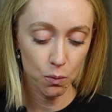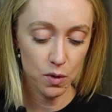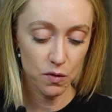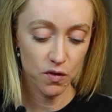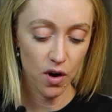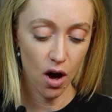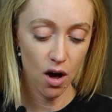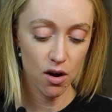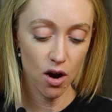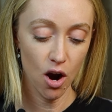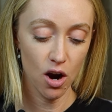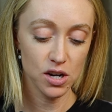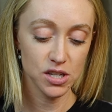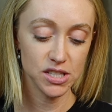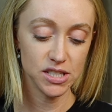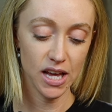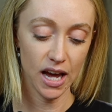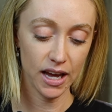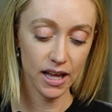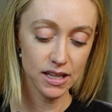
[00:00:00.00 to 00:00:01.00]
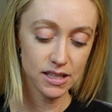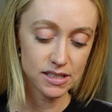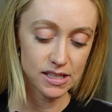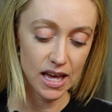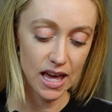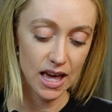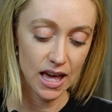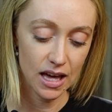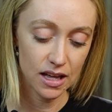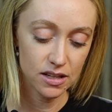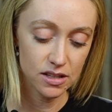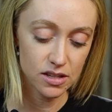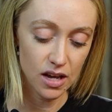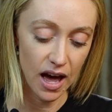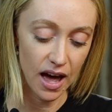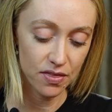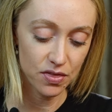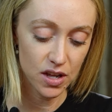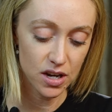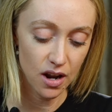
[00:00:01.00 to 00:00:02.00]
we've got our seconds hand
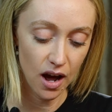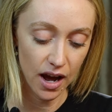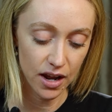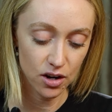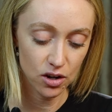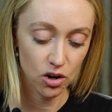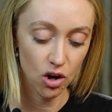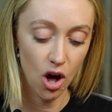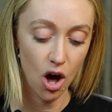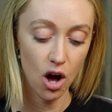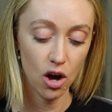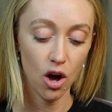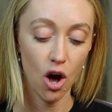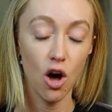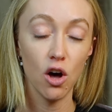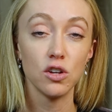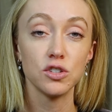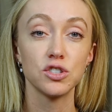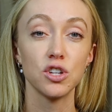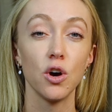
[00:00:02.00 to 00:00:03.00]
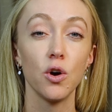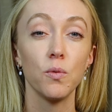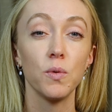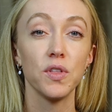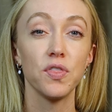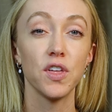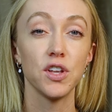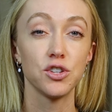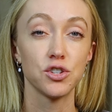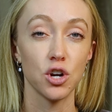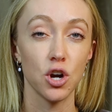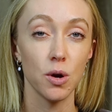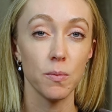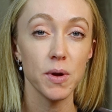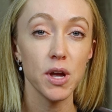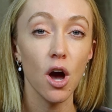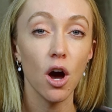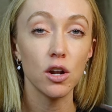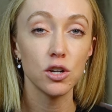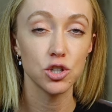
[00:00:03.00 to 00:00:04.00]
at the 9 o'clock, also with the
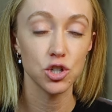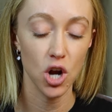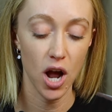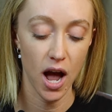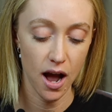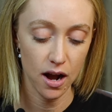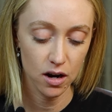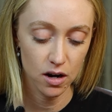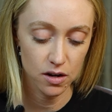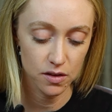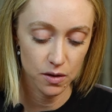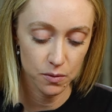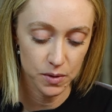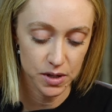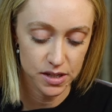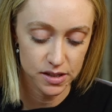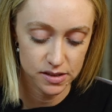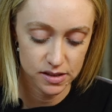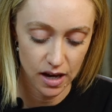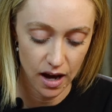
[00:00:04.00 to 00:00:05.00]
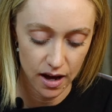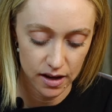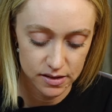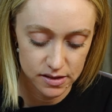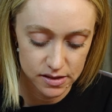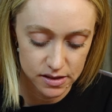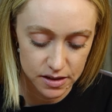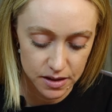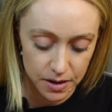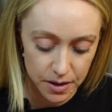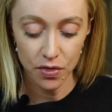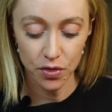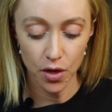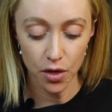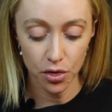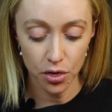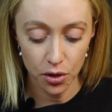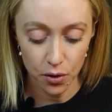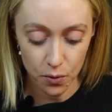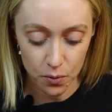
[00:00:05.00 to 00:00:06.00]
Tourbillon tracker that we discussed. At the
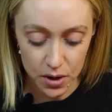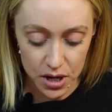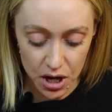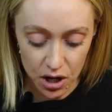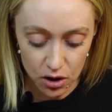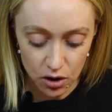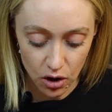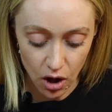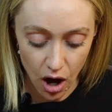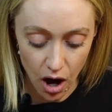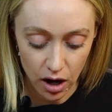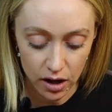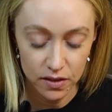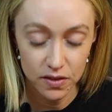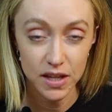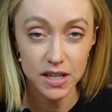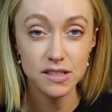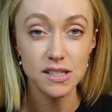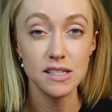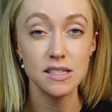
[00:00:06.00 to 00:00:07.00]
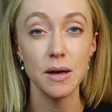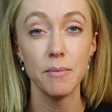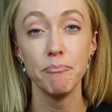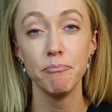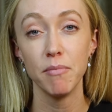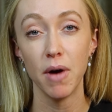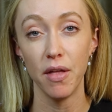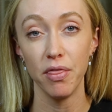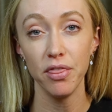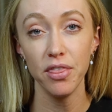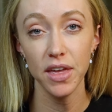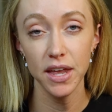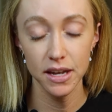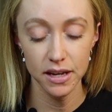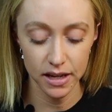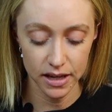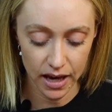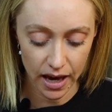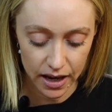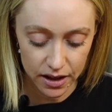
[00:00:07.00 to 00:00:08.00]
3 o'clock, this is a month
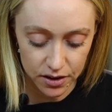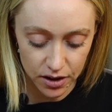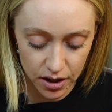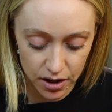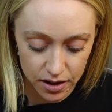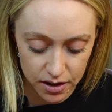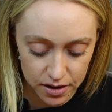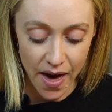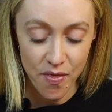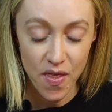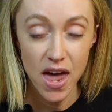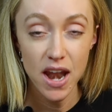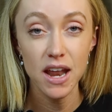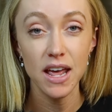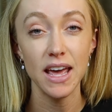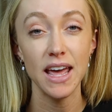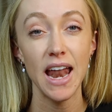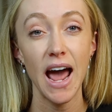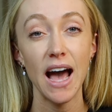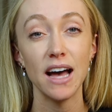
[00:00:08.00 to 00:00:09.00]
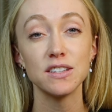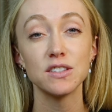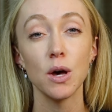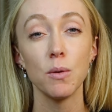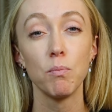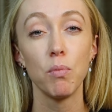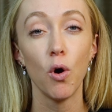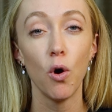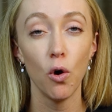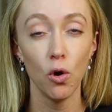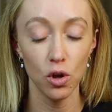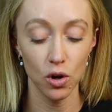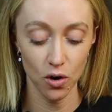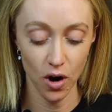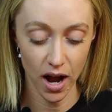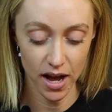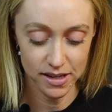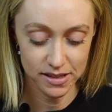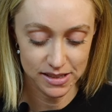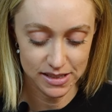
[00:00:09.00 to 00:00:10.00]
indicator, and then it has a
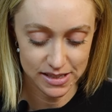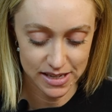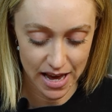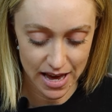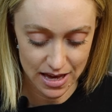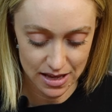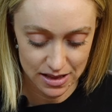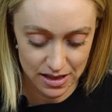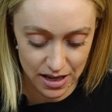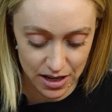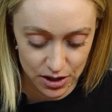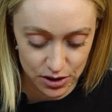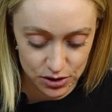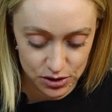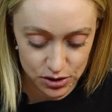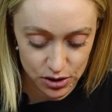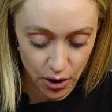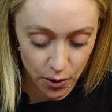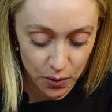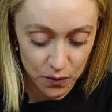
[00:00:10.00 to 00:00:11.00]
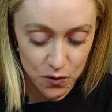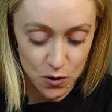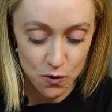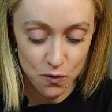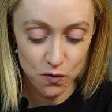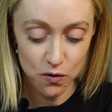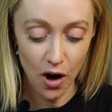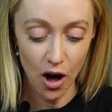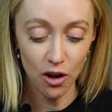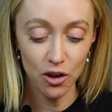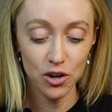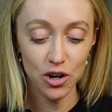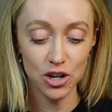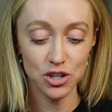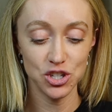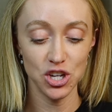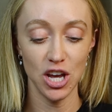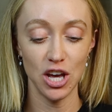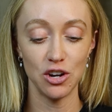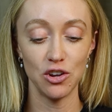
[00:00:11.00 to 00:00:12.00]
polarized date. So if you've followed our
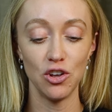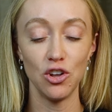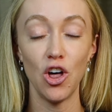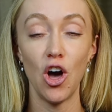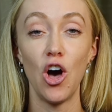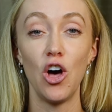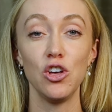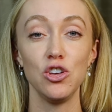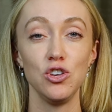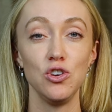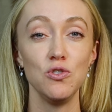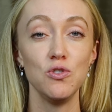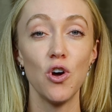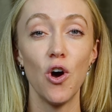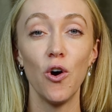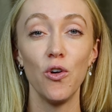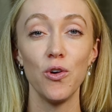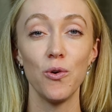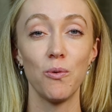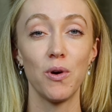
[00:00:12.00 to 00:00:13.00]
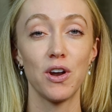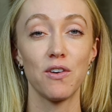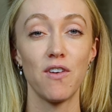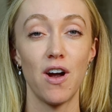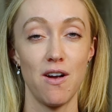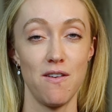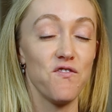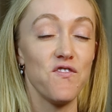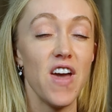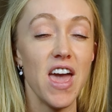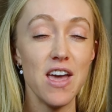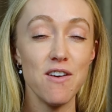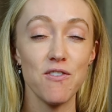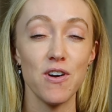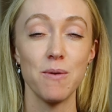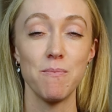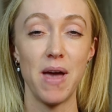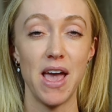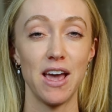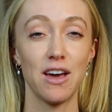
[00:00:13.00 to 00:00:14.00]
channel at all, you know that one of our
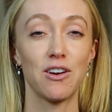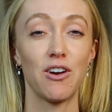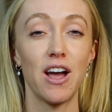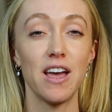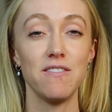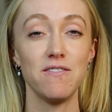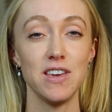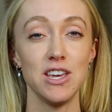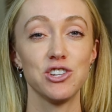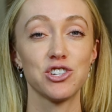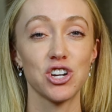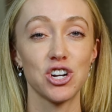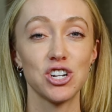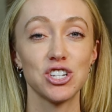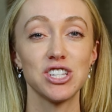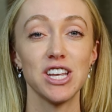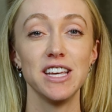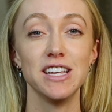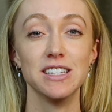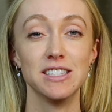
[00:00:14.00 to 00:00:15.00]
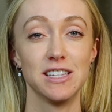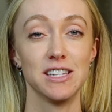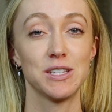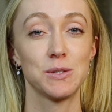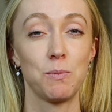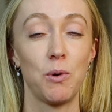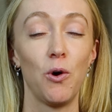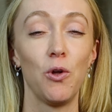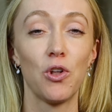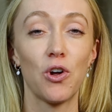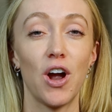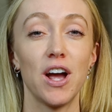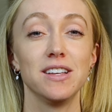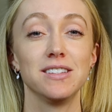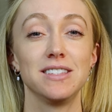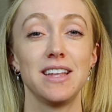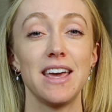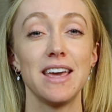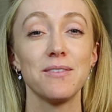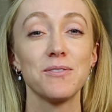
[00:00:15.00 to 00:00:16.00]
favorite Panerai features is this
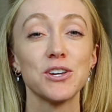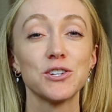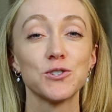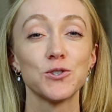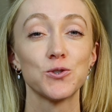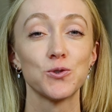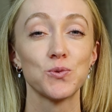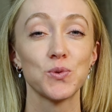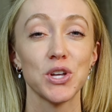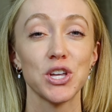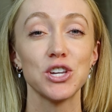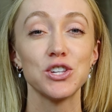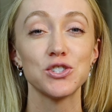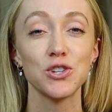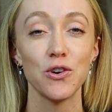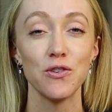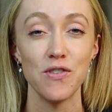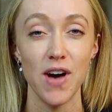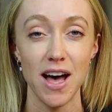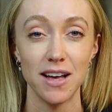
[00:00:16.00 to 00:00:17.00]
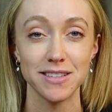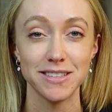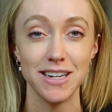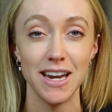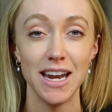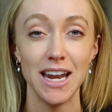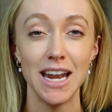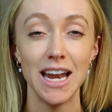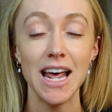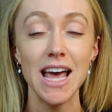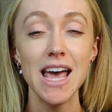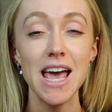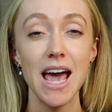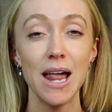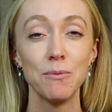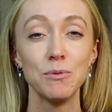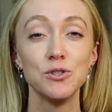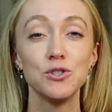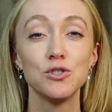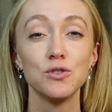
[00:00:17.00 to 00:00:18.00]
polarized date because it's really so fascinating.
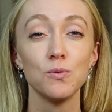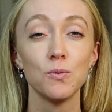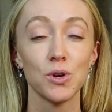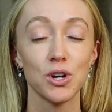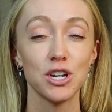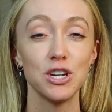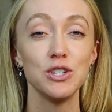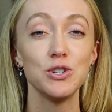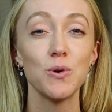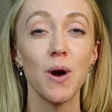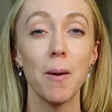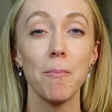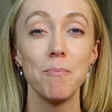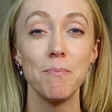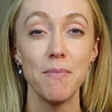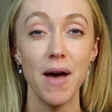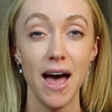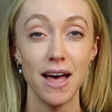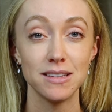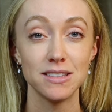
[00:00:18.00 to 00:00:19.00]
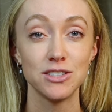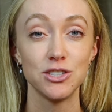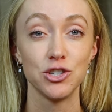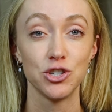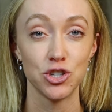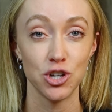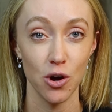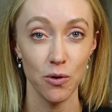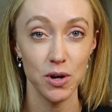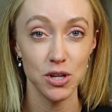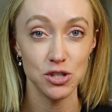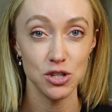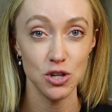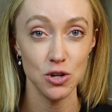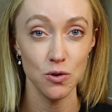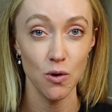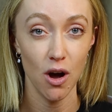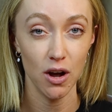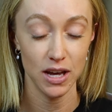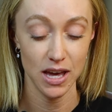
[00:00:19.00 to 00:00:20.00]
And we're going to do our best to show it to
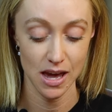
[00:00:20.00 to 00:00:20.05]
you on